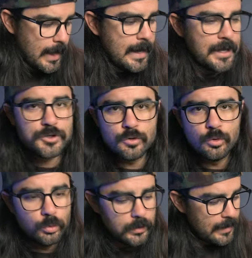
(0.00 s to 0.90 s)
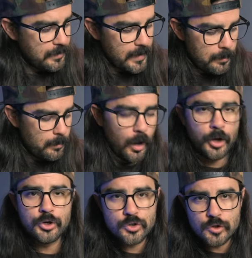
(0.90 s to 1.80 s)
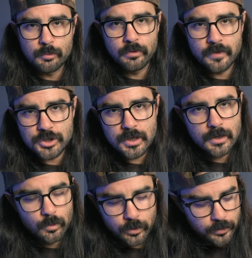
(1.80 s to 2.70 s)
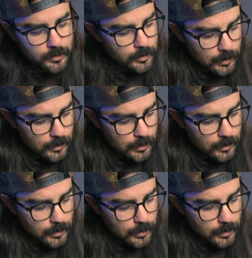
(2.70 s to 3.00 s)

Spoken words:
And I do let them under supervision and with a